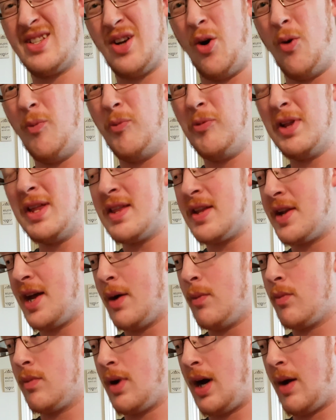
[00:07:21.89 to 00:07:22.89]
Hopefully the
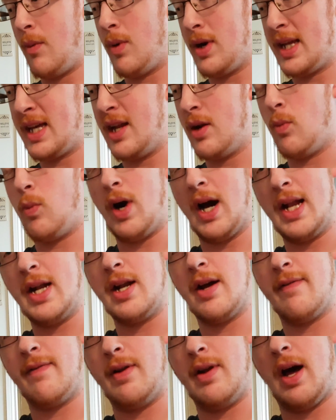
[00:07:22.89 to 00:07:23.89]
nut, I want to get a wide
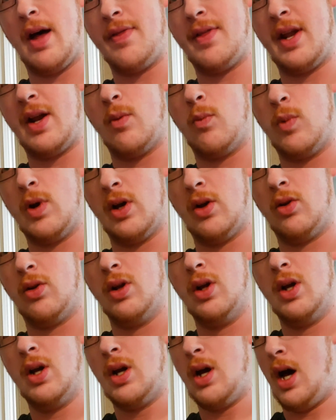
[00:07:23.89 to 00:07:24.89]
enough nut that
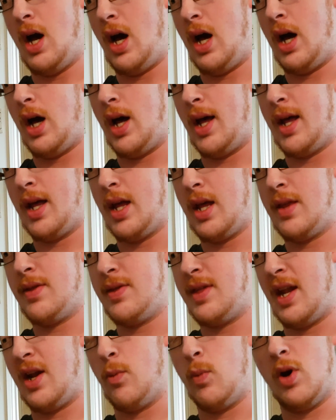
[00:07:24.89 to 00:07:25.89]

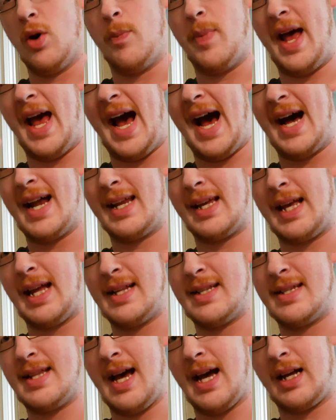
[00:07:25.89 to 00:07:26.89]
it will pad
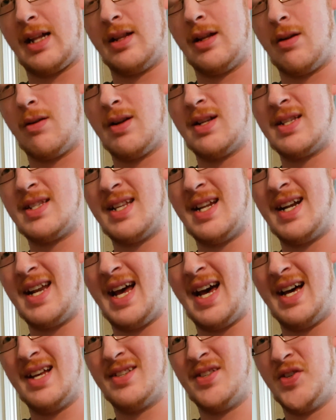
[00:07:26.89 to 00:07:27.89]
against that clearance that it
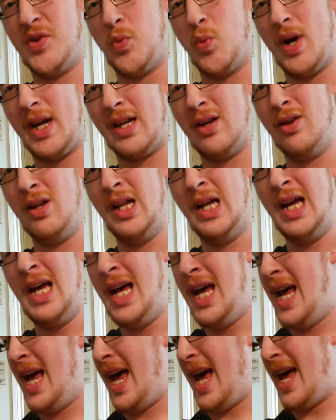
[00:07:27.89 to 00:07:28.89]
has to wiggle,
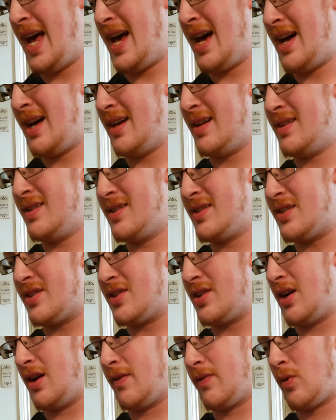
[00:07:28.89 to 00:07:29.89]
and
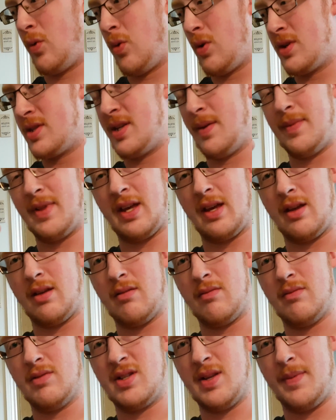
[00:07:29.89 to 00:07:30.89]
of course
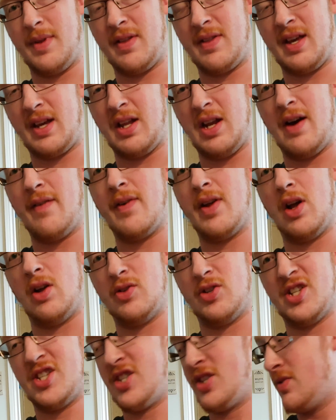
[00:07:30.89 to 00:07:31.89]
something thick enough, and I'll
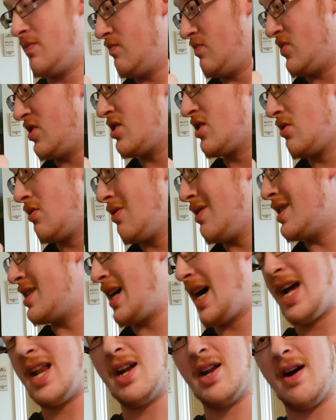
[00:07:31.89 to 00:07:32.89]
just screw it
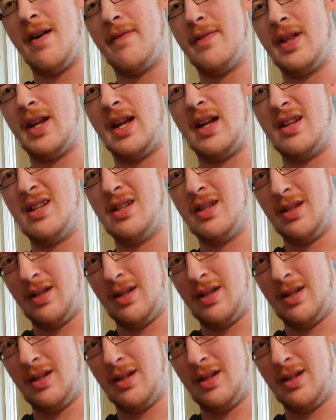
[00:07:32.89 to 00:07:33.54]
tight enough that it